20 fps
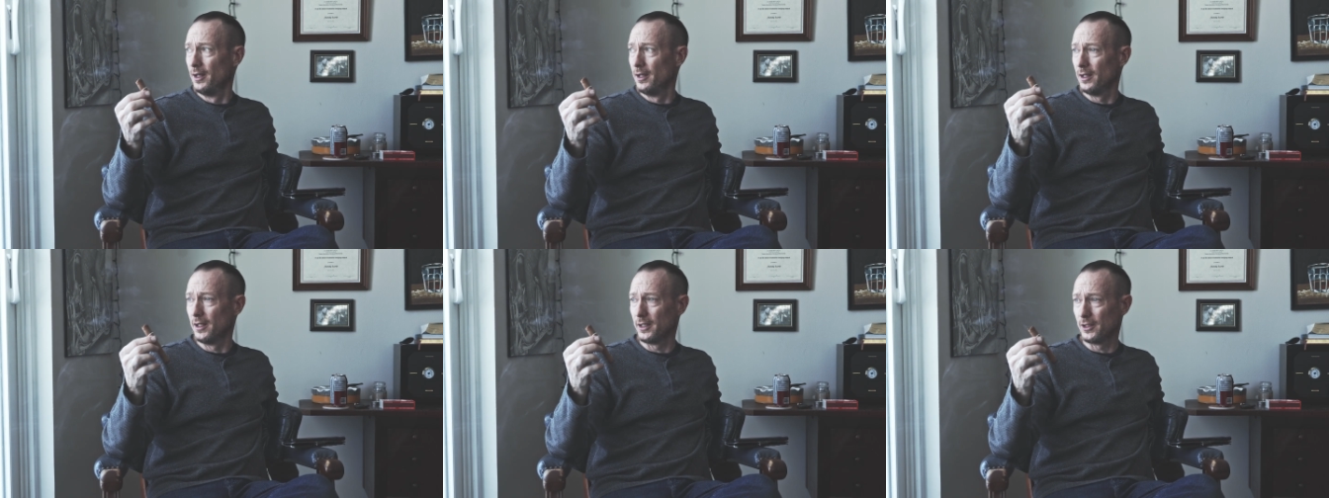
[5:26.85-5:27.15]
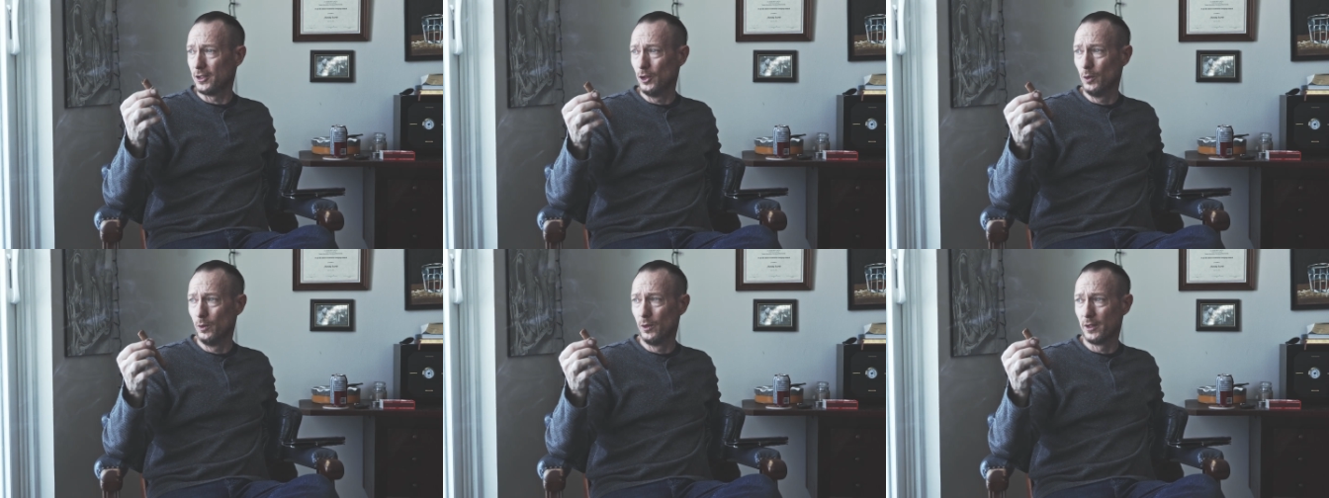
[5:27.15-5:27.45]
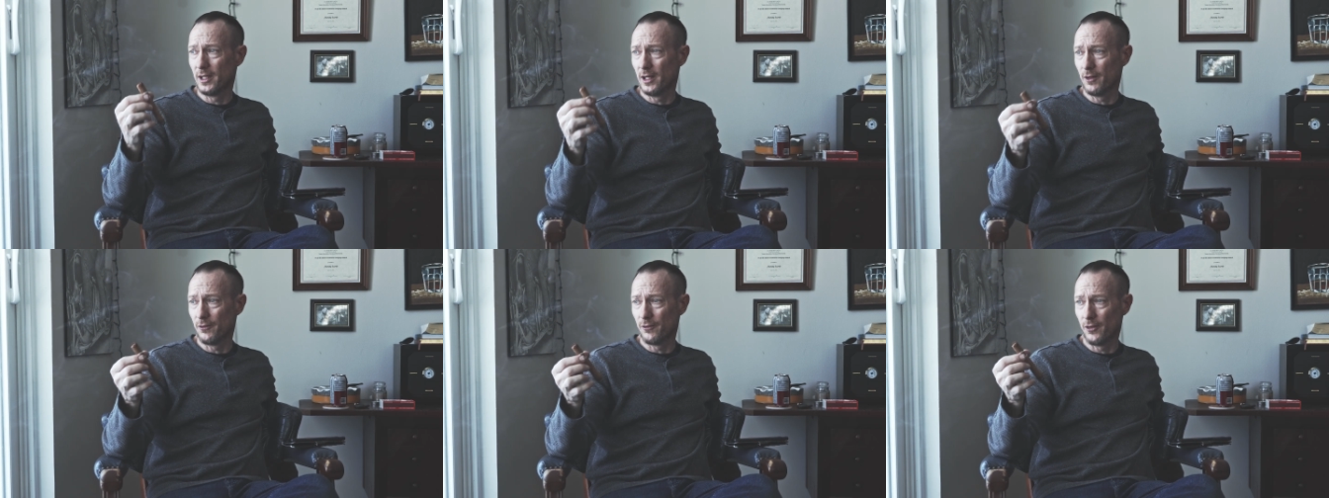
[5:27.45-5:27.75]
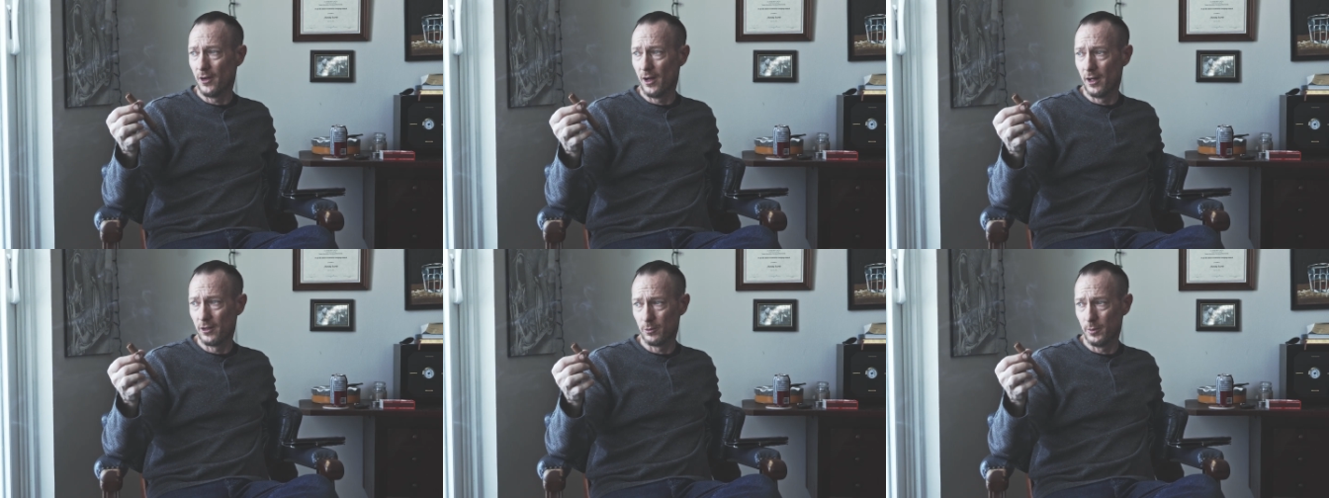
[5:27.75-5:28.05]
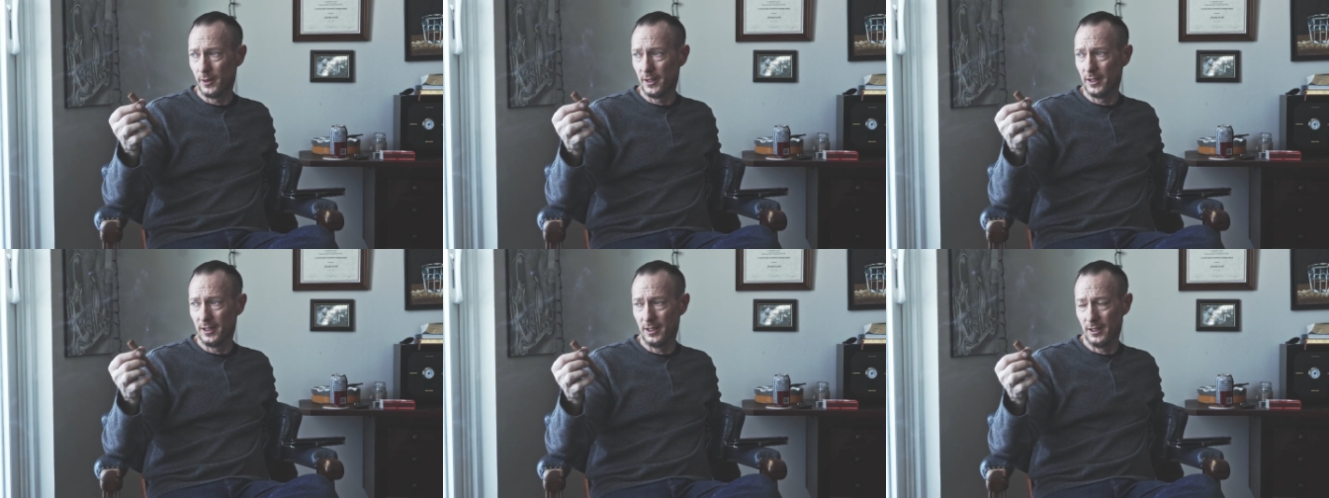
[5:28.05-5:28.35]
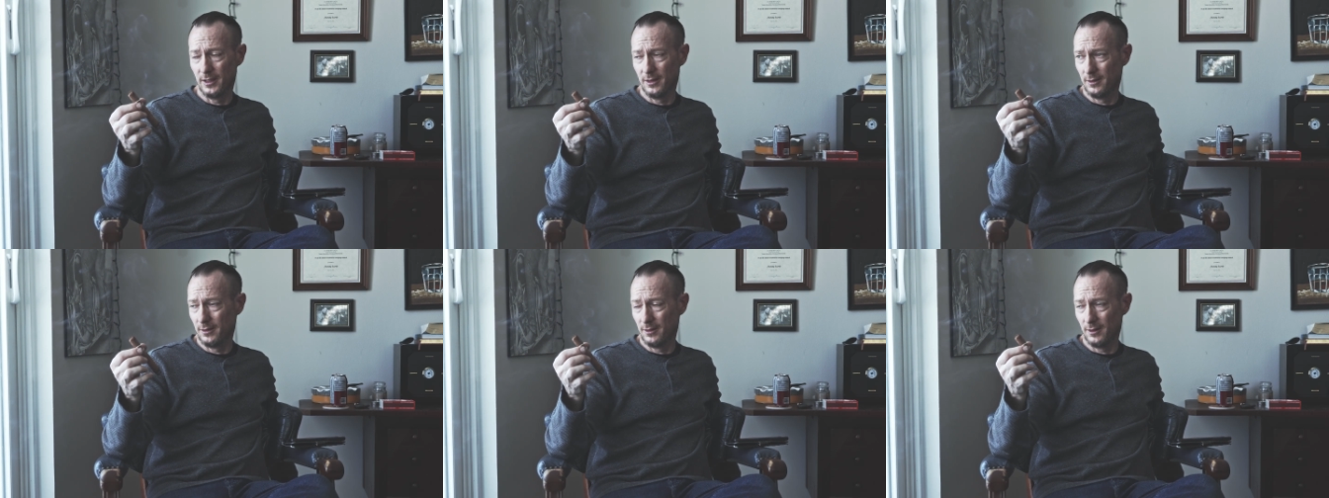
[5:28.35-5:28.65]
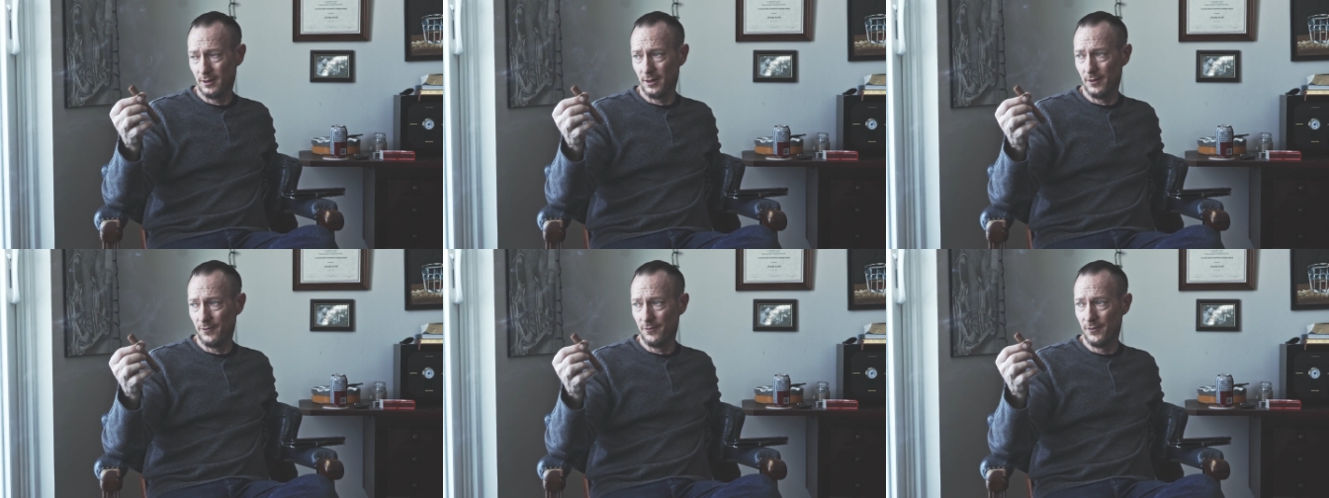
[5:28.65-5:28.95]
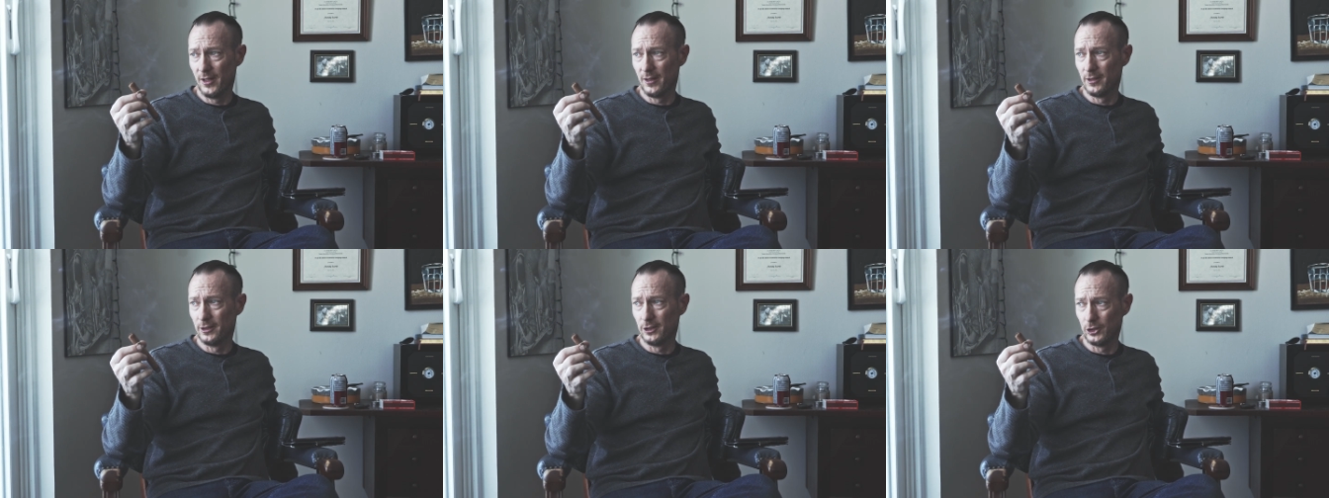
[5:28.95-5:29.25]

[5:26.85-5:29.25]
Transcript: Like, you will get frostbite in a very